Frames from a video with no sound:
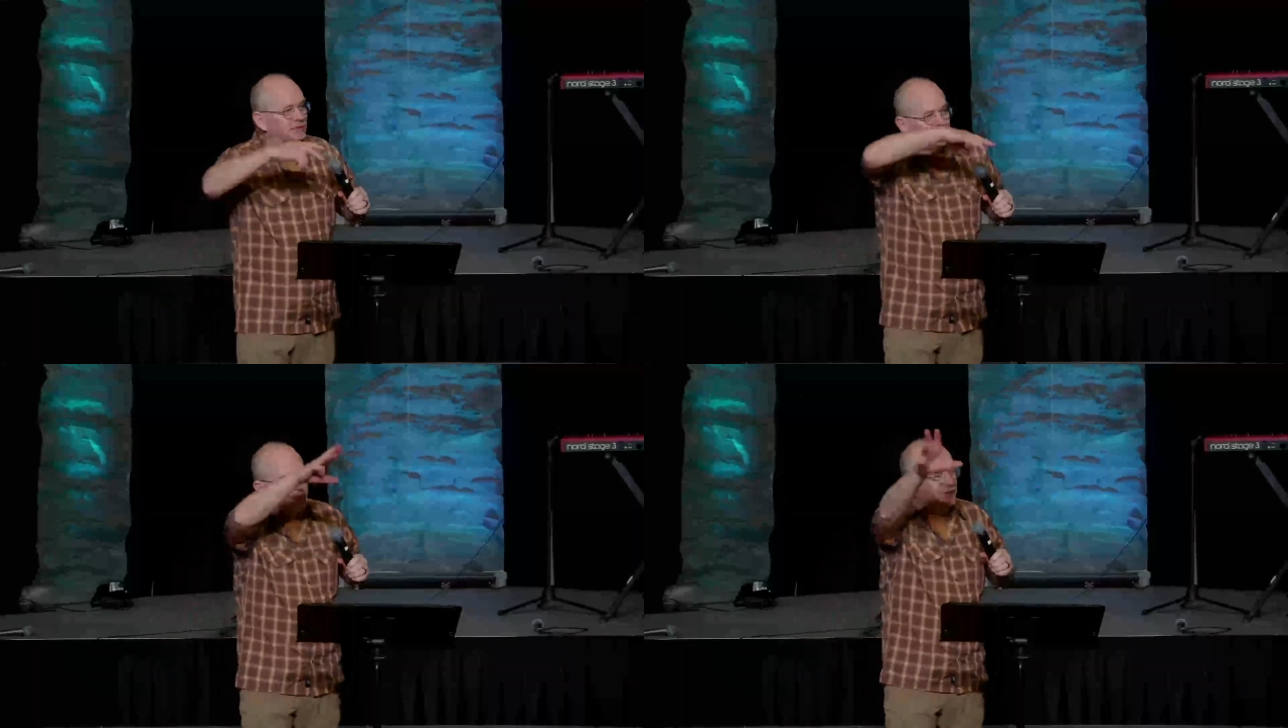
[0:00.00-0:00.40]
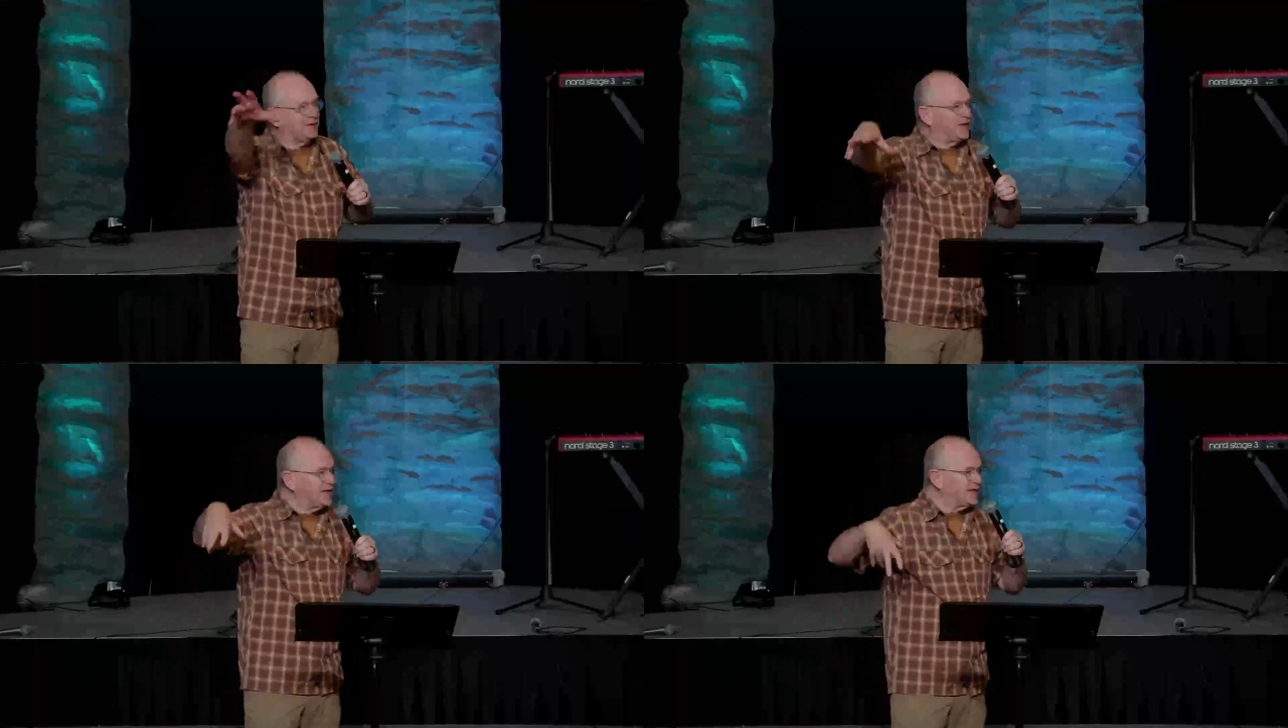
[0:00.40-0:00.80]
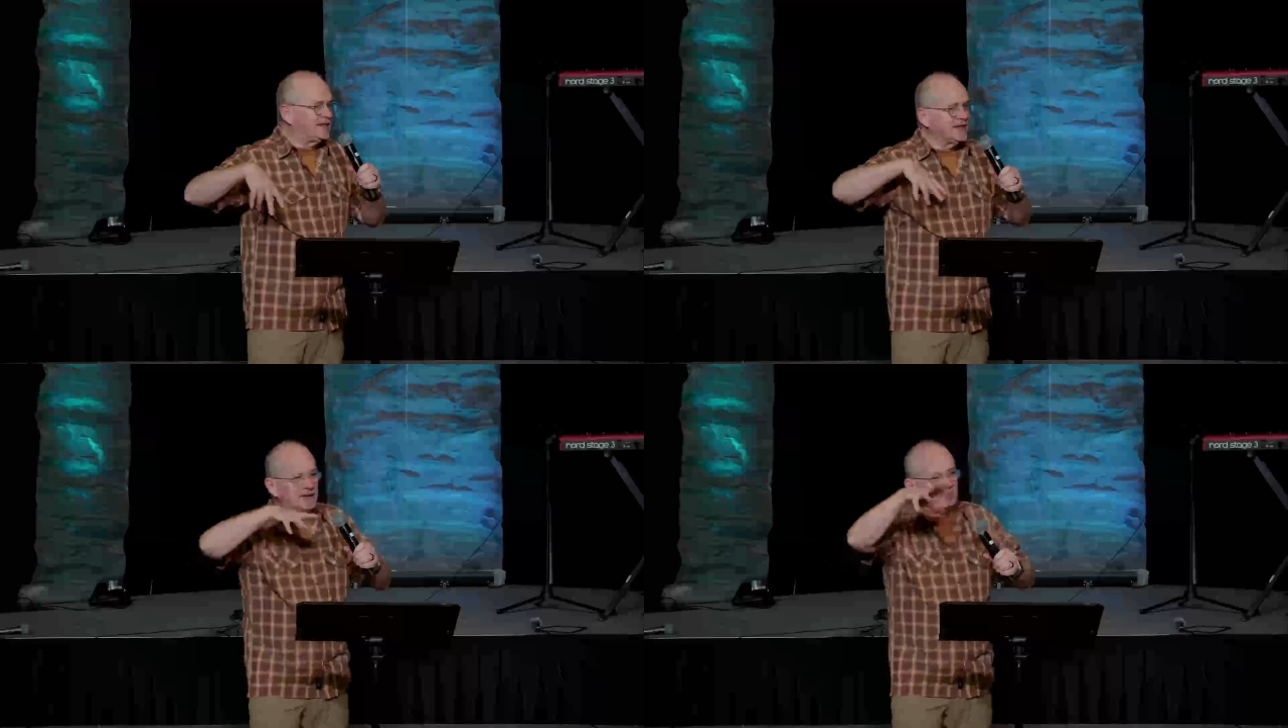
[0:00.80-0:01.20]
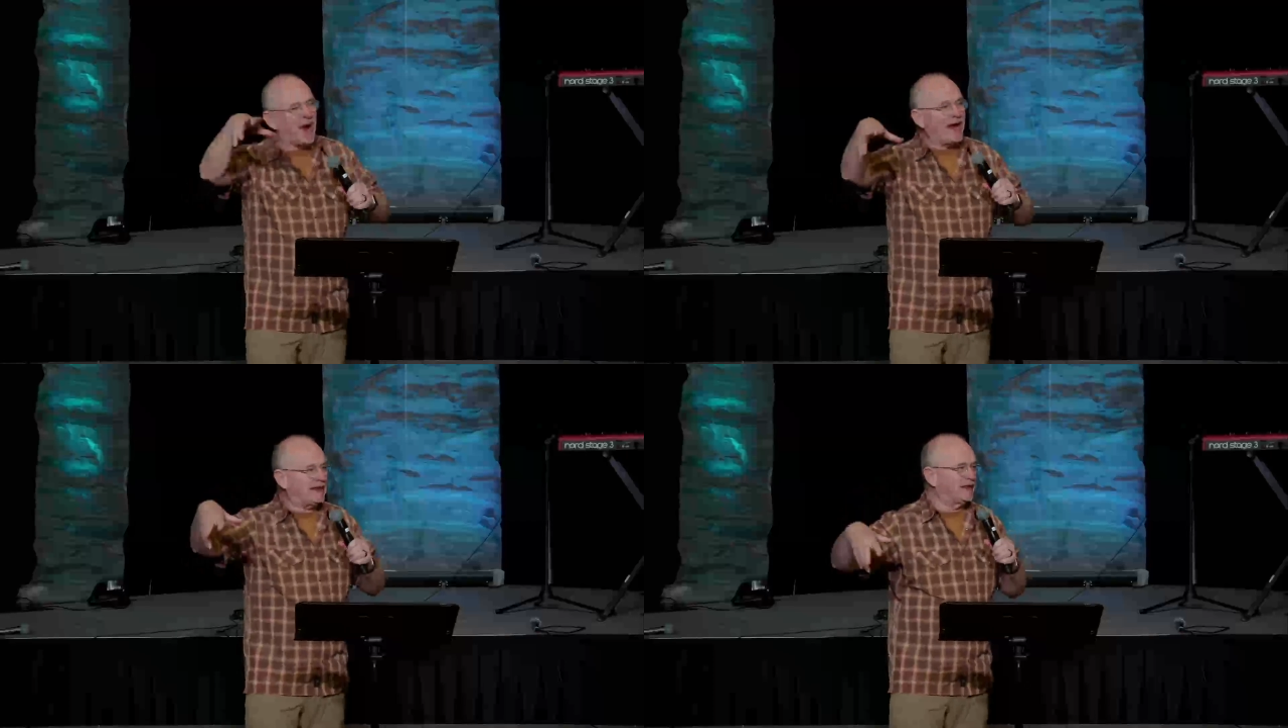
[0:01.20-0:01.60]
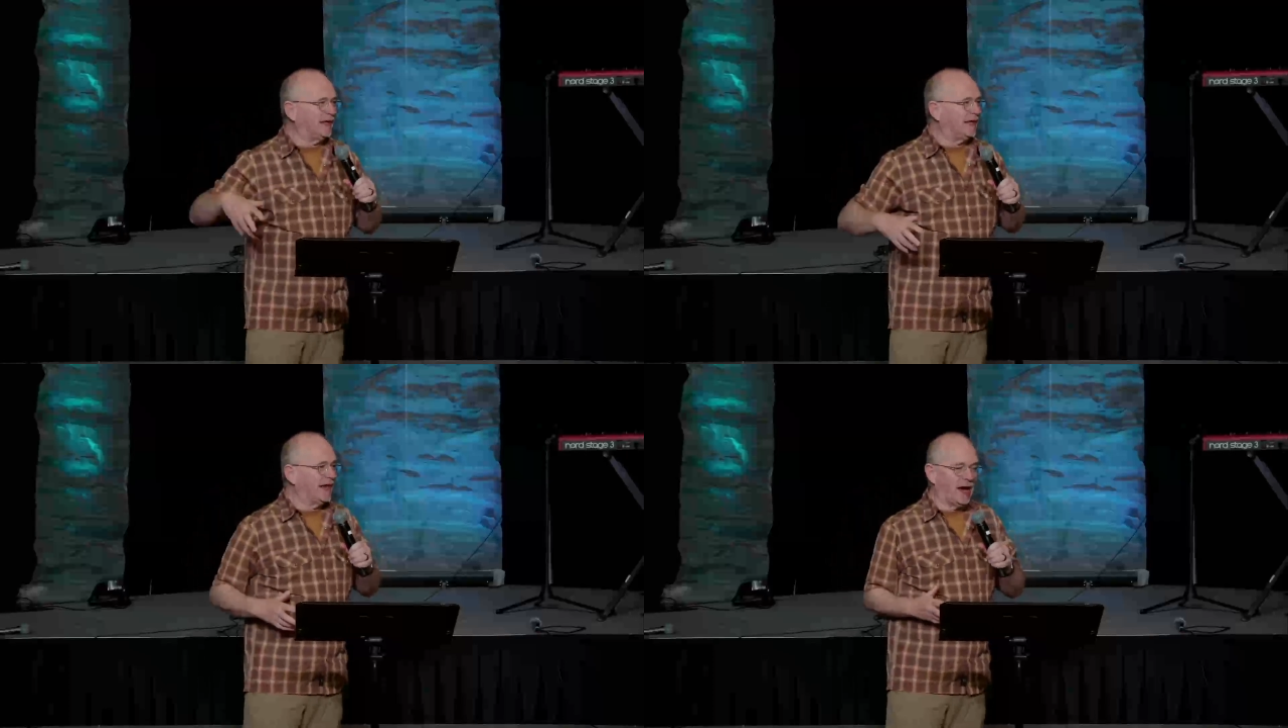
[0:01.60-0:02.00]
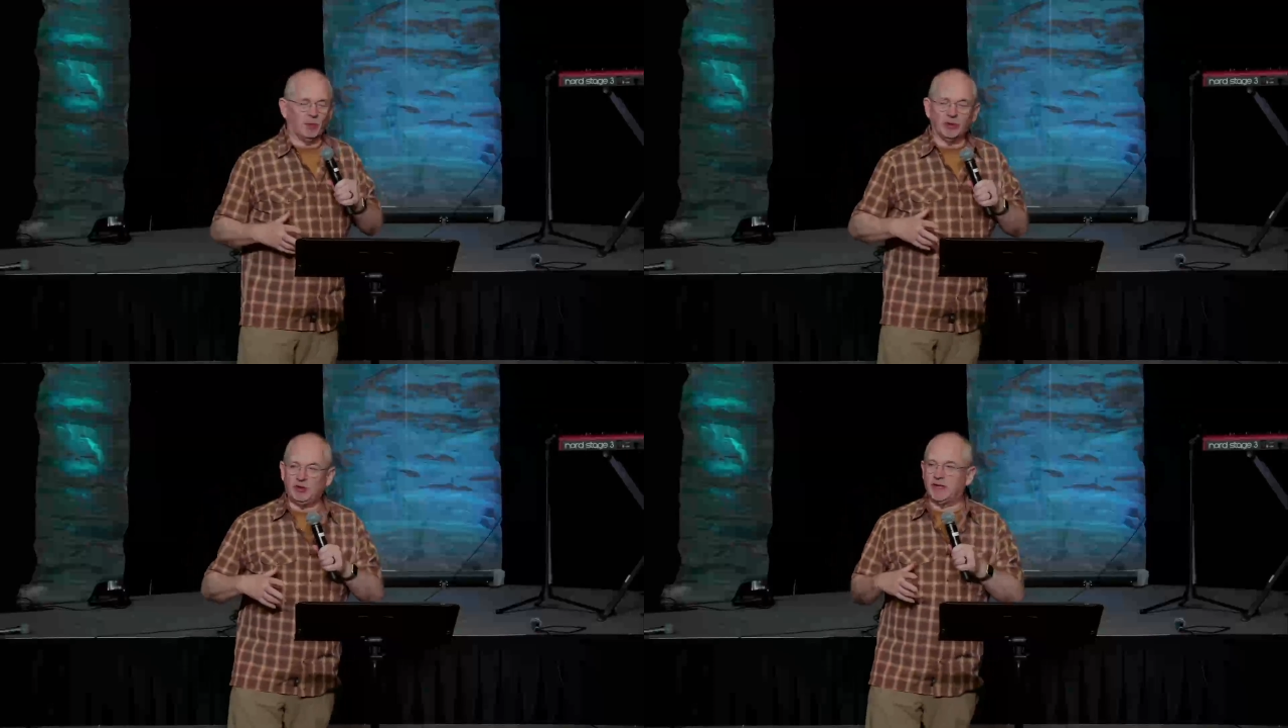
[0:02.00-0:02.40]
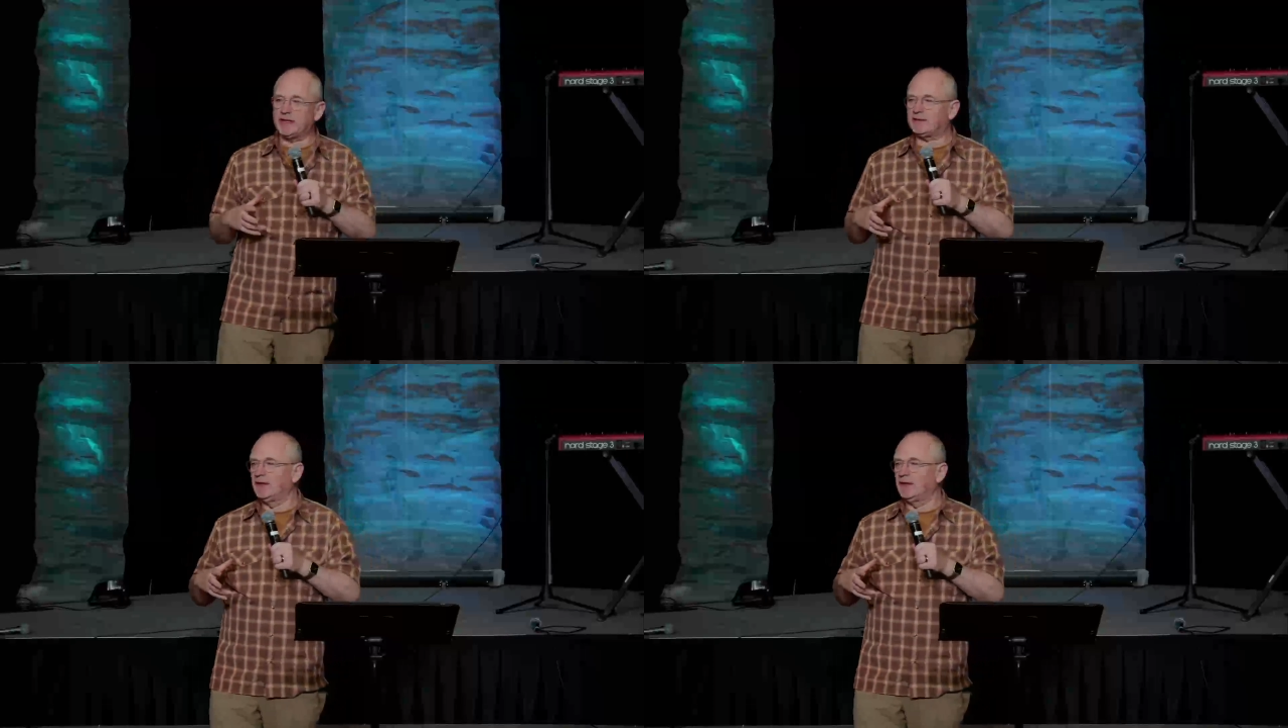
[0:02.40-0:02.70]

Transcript: did, did did the bike thing now when you get